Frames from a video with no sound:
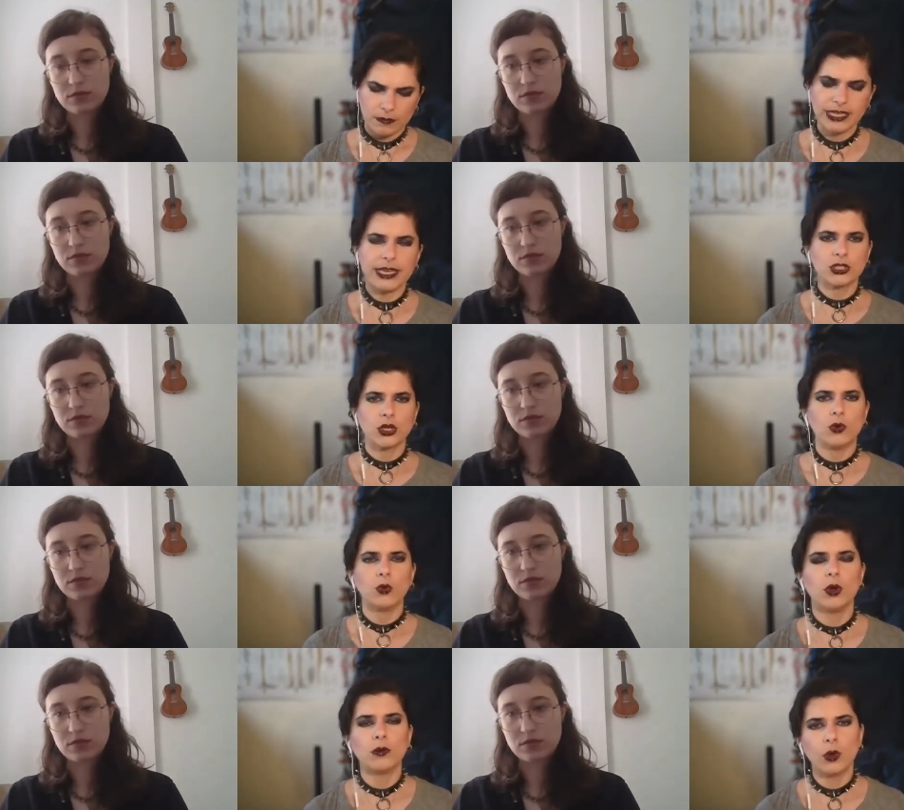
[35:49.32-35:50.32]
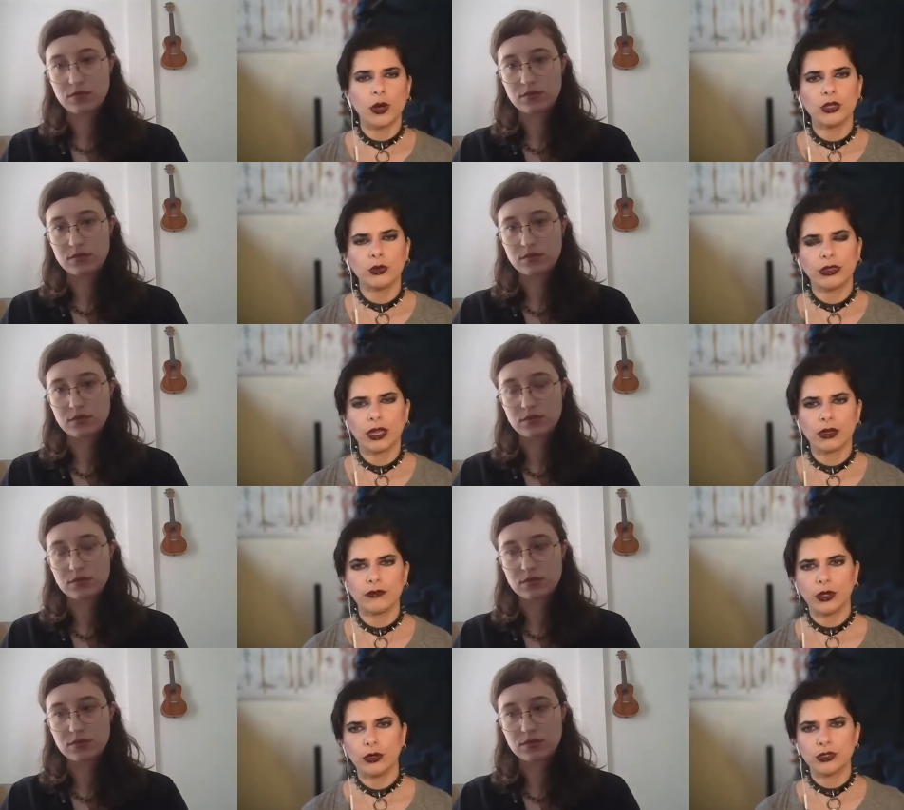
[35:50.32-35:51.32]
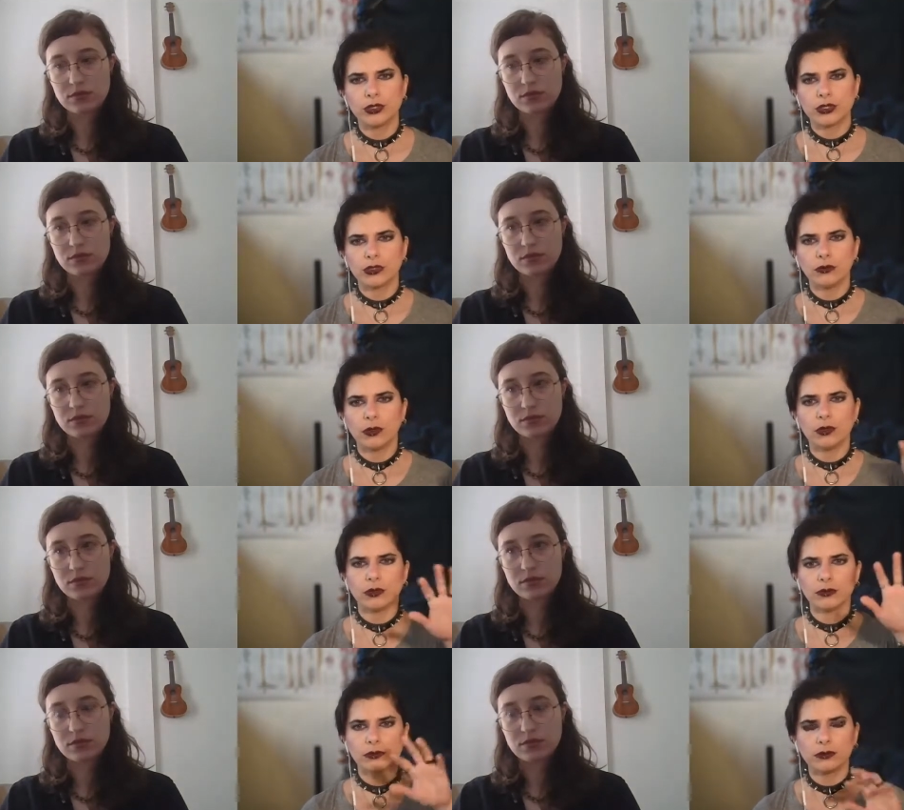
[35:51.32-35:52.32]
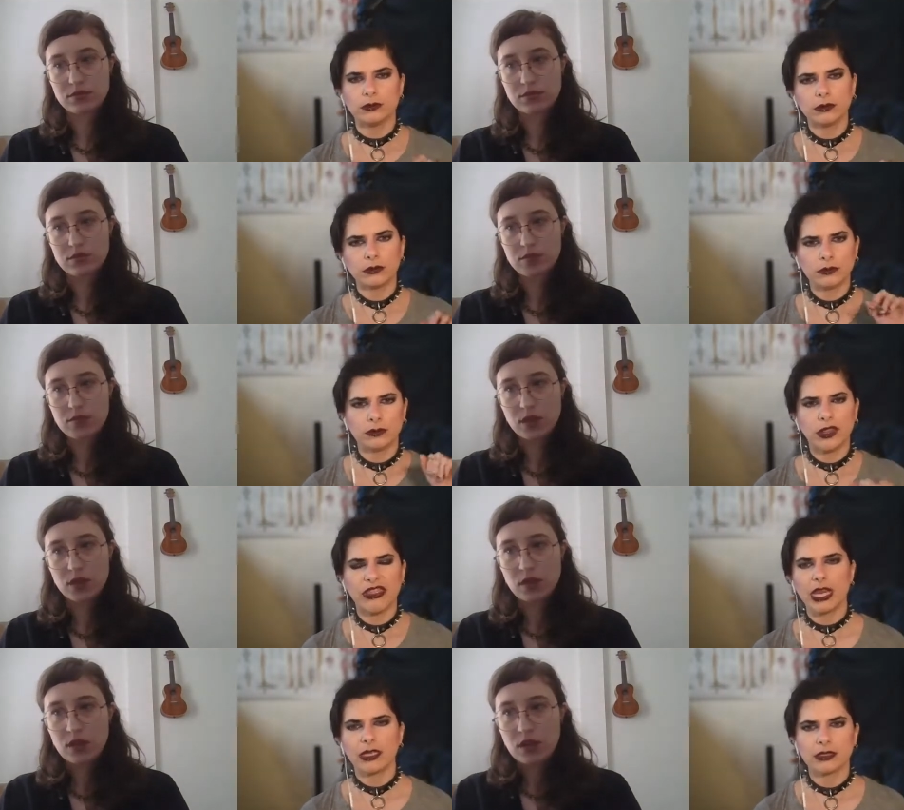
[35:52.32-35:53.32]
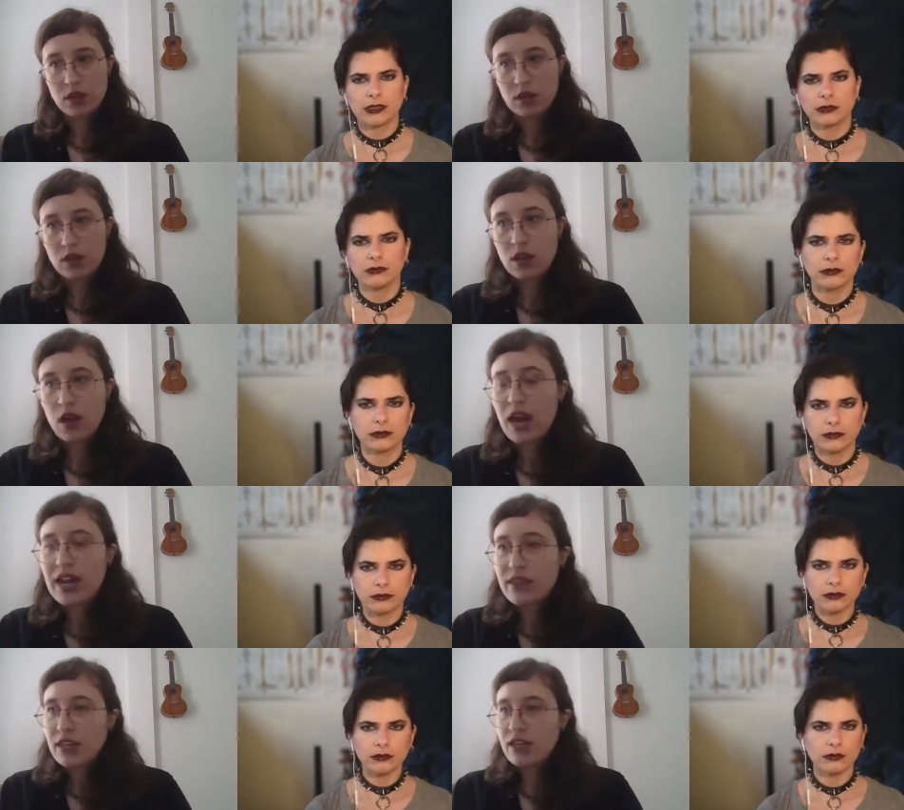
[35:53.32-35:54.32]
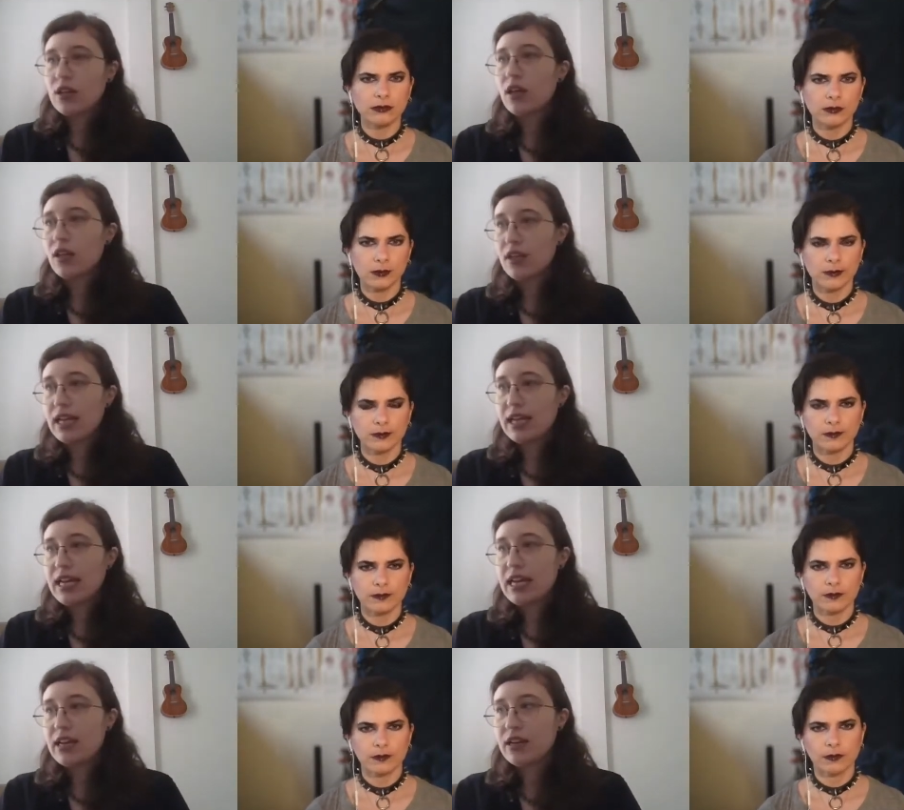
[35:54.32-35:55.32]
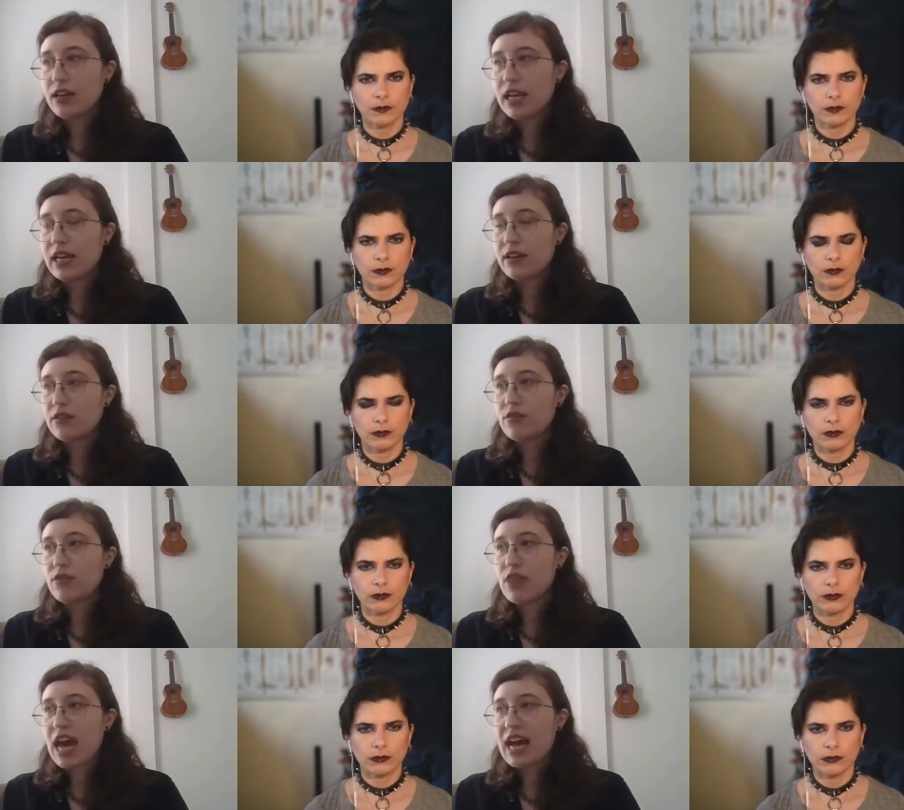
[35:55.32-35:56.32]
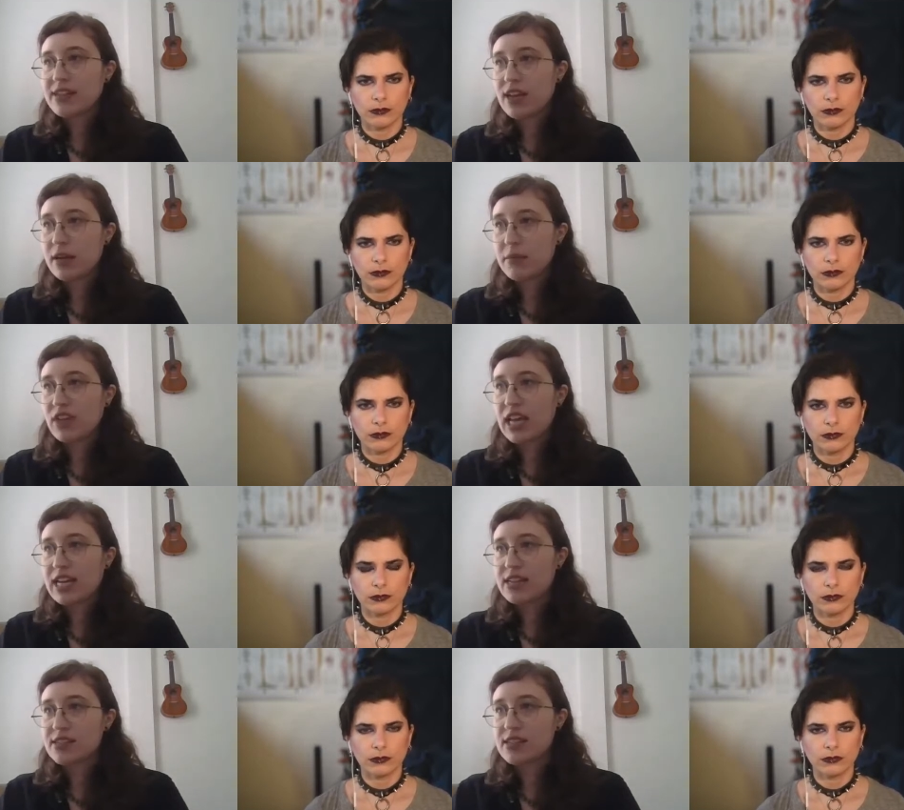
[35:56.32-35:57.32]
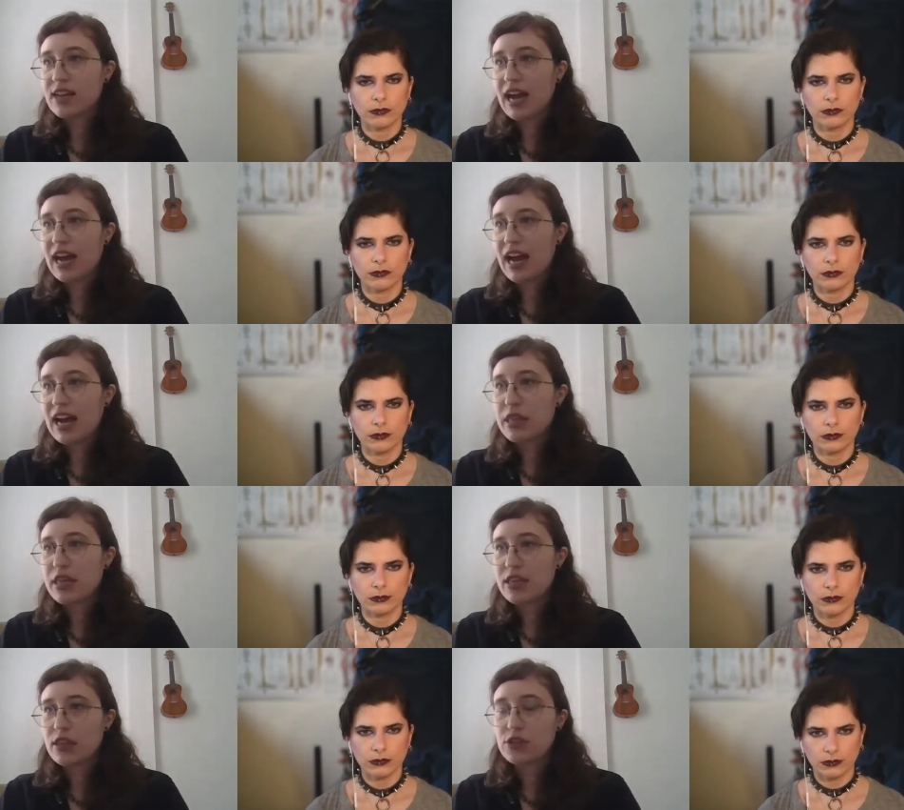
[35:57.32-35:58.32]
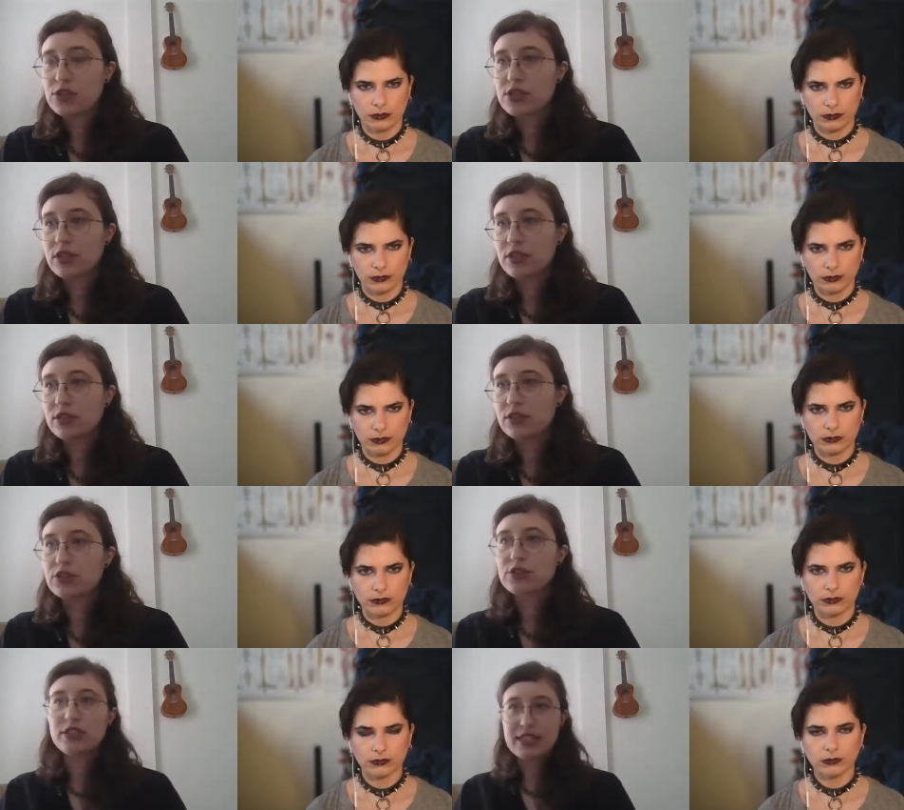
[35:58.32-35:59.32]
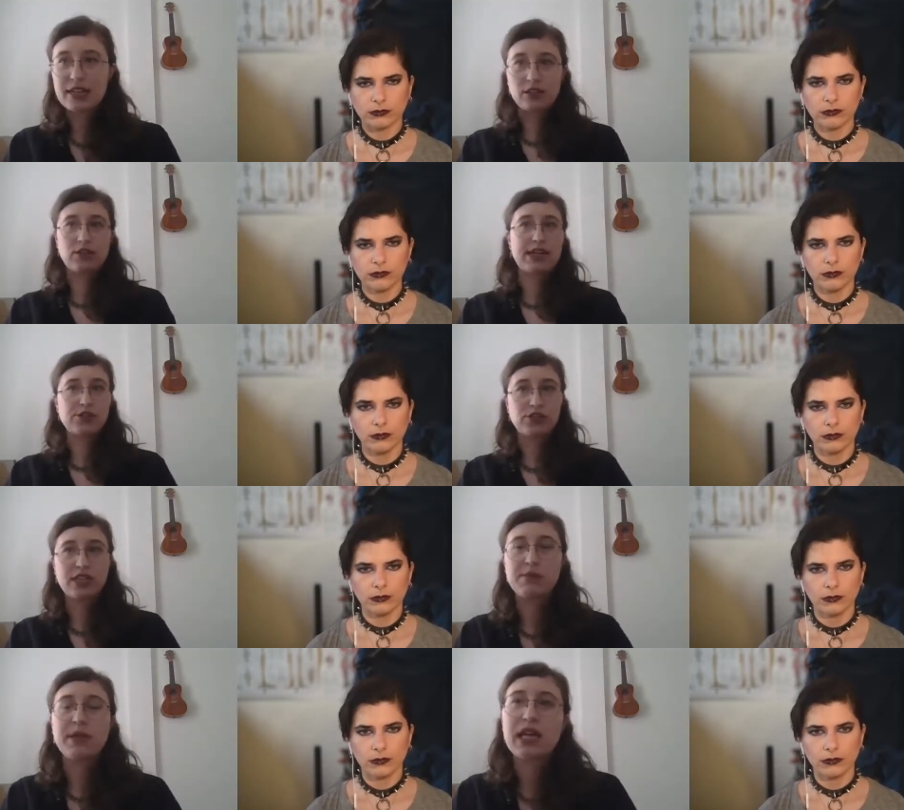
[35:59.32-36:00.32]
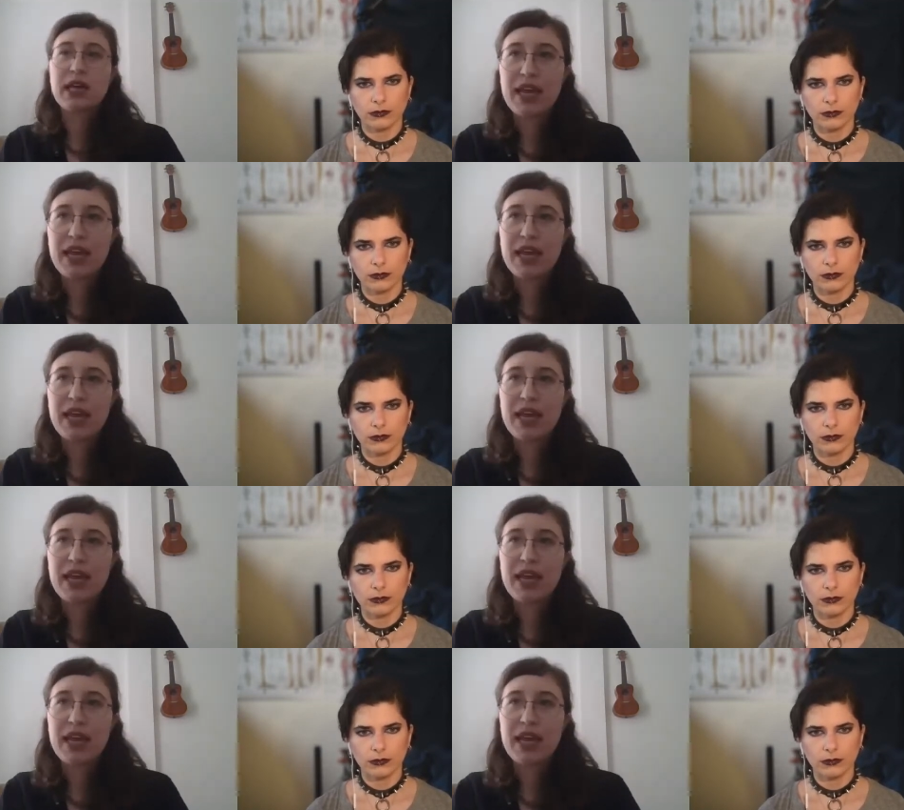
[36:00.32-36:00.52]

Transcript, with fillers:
Speaker 1: yeah. So what what do you think of those things? I think that
Speaker 2: in in that type of case, I think that there's still there's still a declaration that's being